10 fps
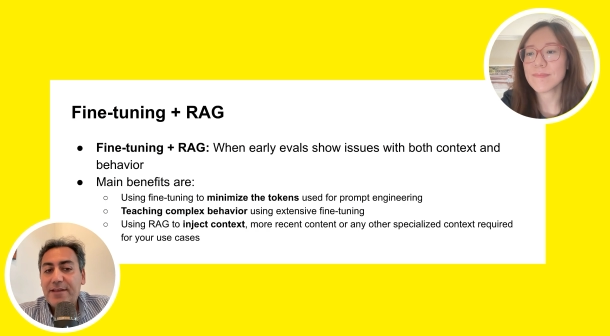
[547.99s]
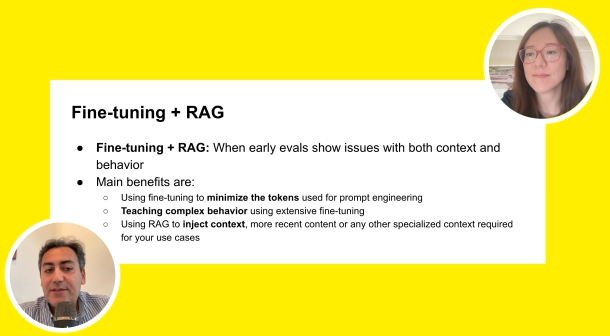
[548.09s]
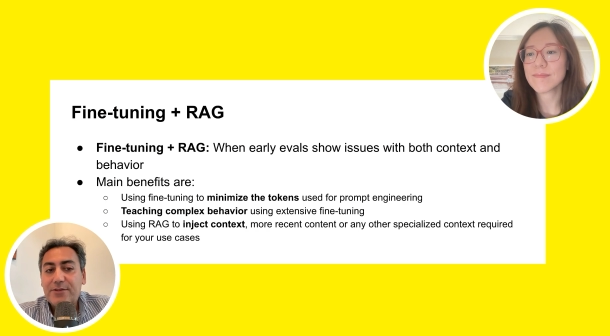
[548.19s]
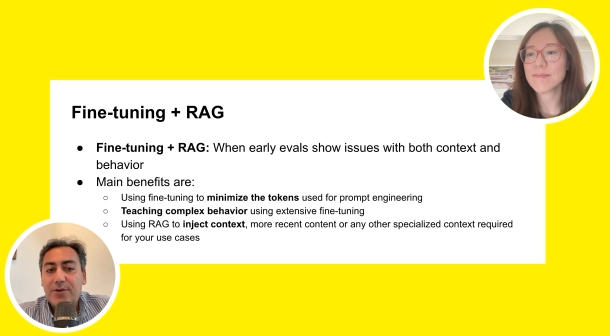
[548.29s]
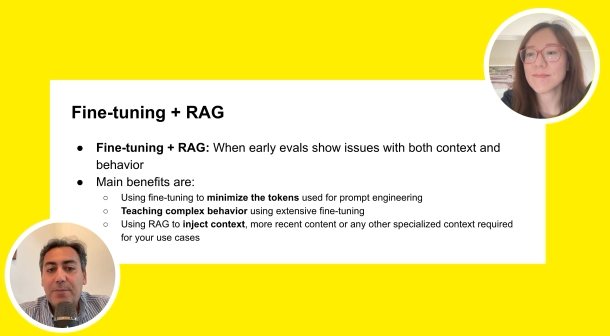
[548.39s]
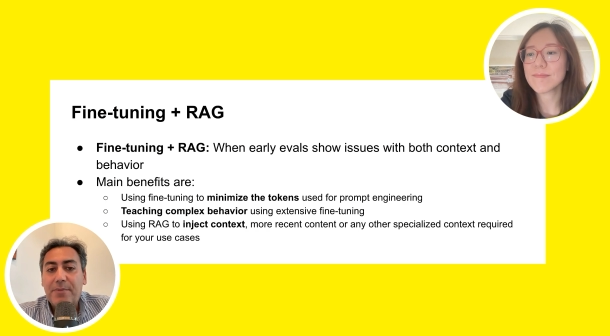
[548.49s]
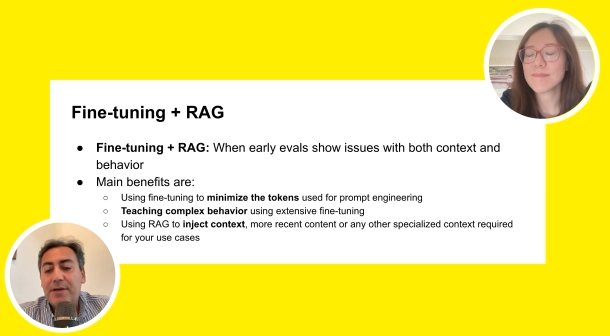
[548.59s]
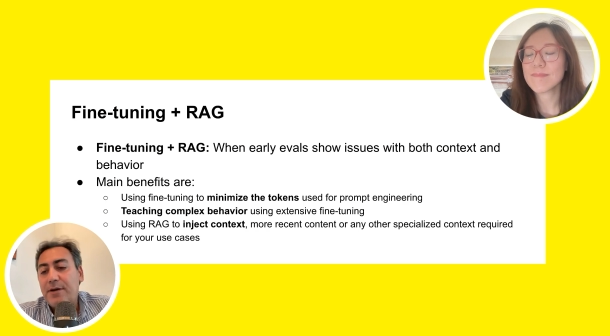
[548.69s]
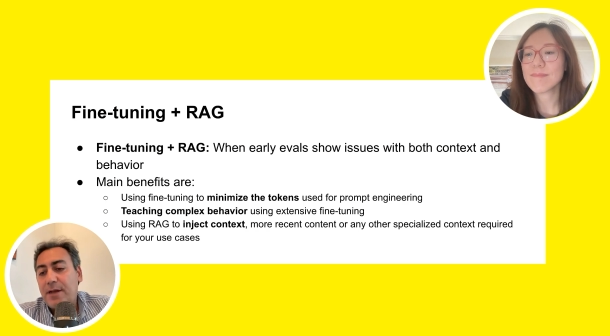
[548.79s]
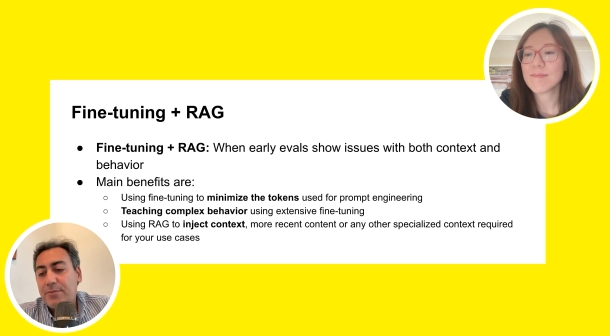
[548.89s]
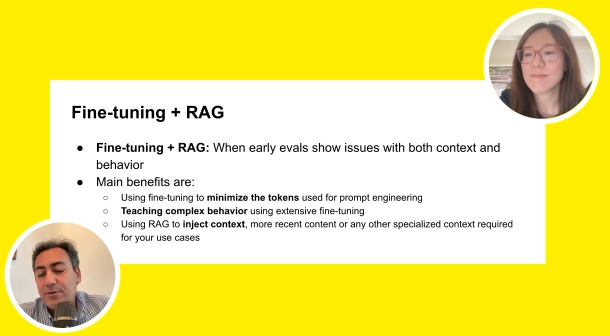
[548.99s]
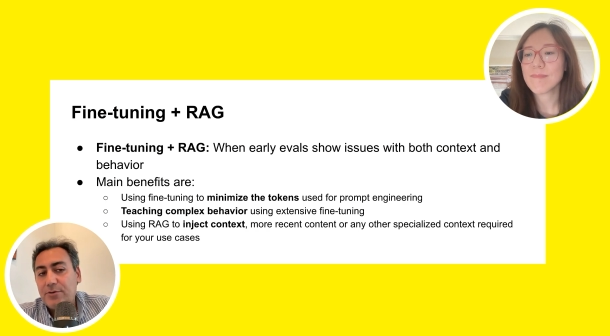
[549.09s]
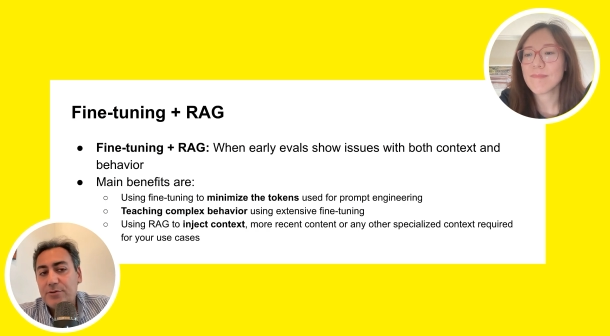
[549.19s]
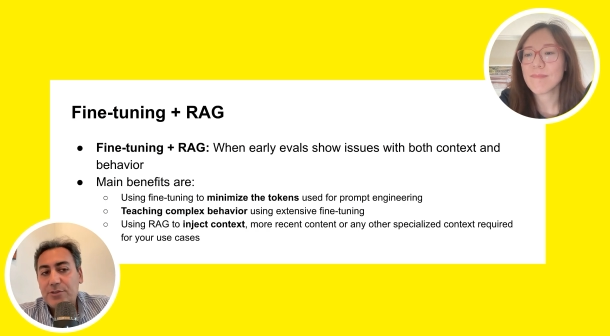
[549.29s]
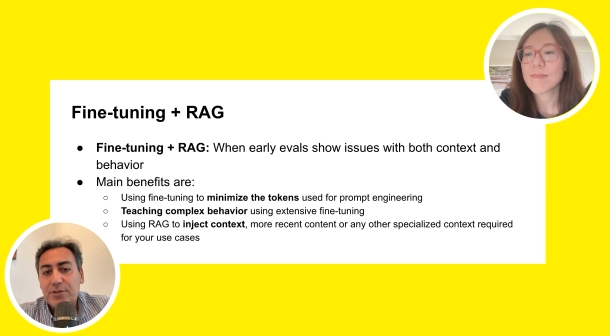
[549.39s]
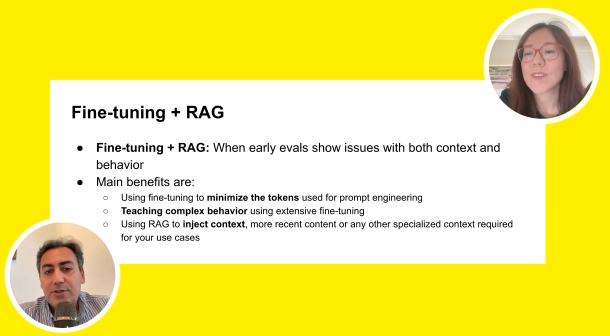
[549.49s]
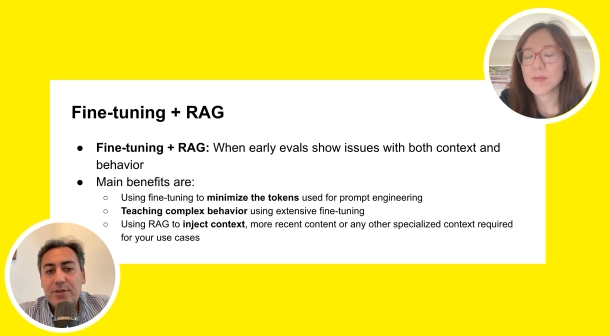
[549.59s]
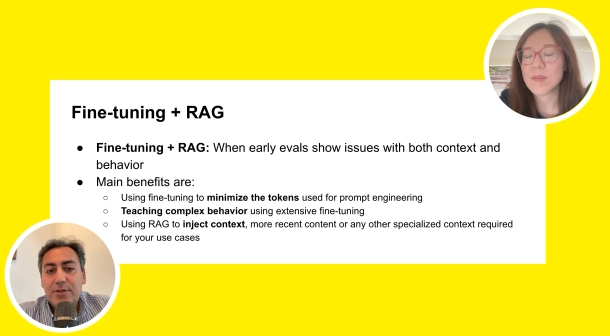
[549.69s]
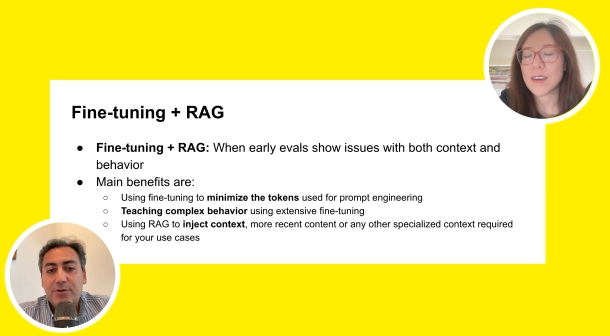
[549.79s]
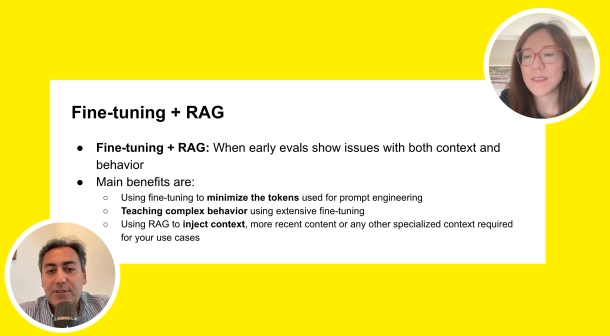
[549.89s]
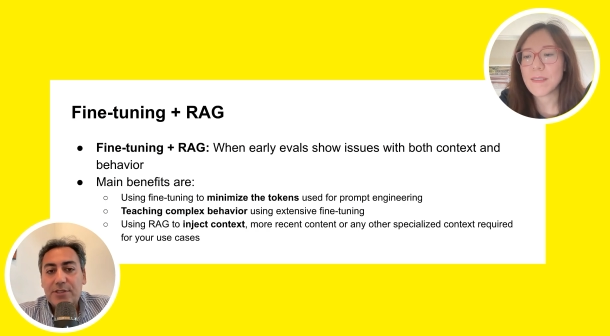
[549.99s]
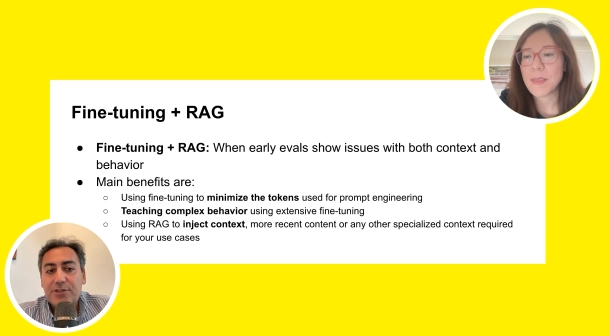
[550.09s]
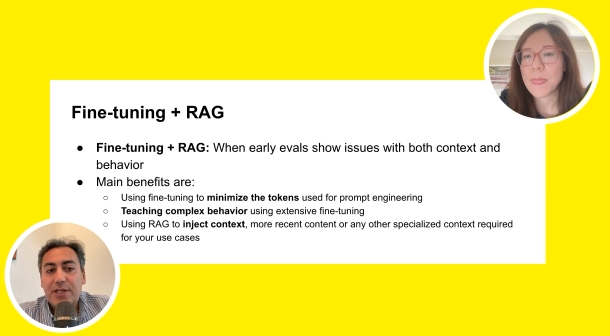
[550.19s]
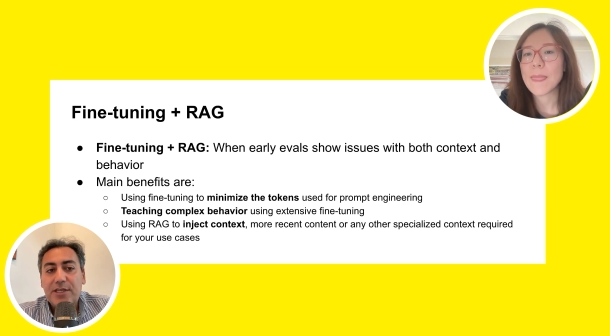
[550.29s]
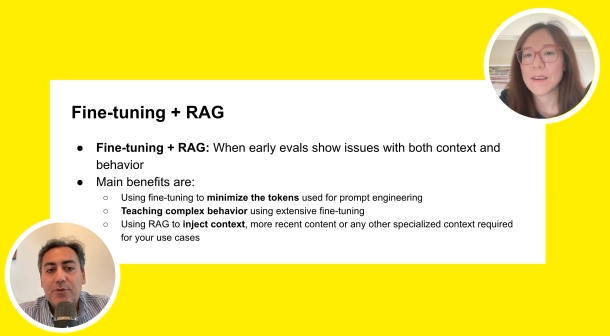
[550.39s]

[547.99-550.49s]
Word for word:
Speaker 1: So a better approach potentially